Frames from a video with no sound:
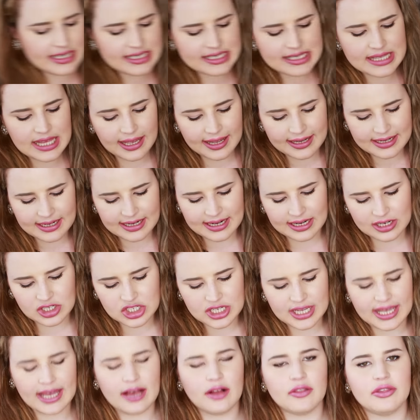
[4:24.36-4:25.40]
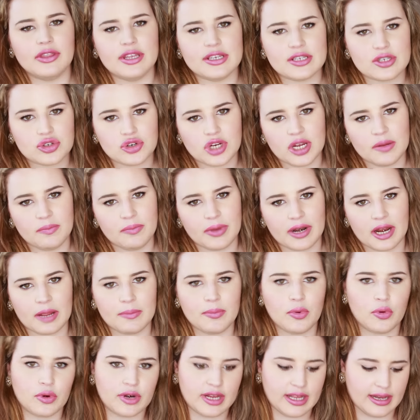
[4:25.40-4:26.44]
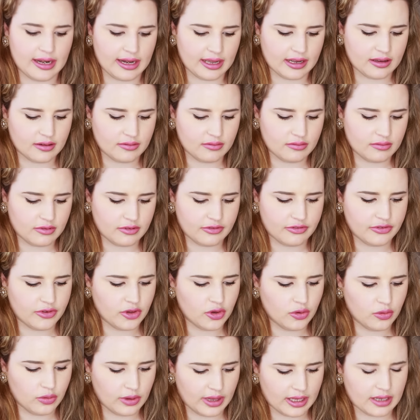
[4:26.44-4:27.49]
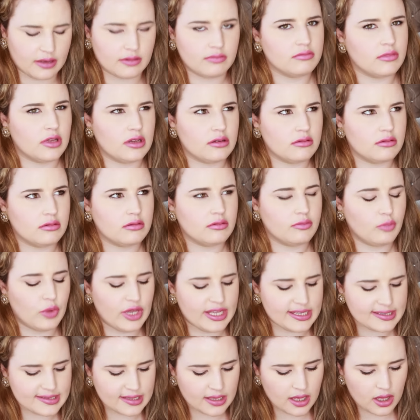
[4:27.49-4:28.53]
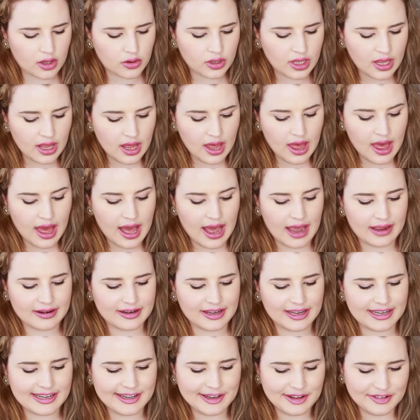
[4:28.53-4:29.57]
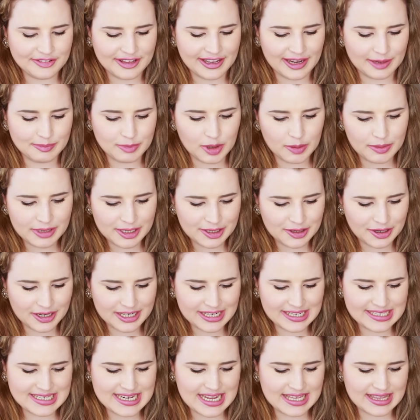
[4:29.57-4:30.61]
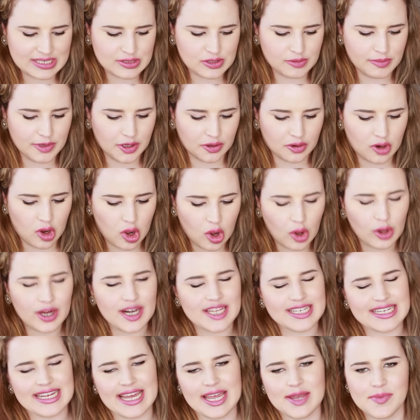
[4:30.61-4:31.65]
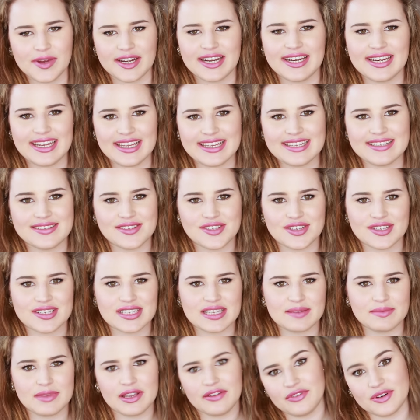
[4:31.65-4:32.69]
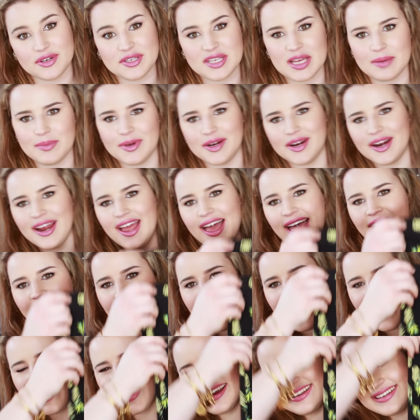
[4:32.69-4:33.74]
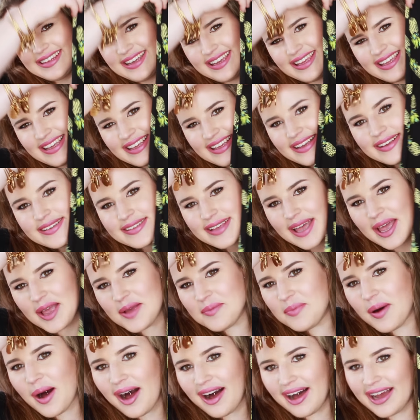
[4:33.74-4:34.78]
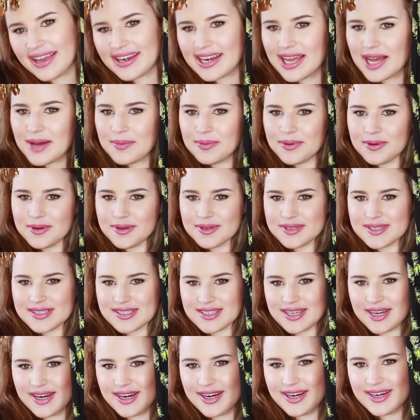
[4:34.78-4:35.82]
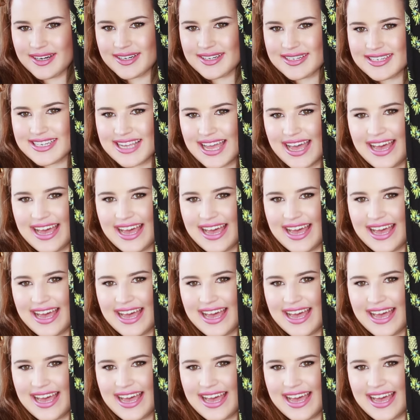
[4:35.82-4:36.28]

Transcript: this thing I didn't actually get on this trip, but I bought it, like, a few, like, weeks ago, and I love it. I'm probably not gonna take this with me on holiday, but it is just something for summer, and it is a pineapple skirt,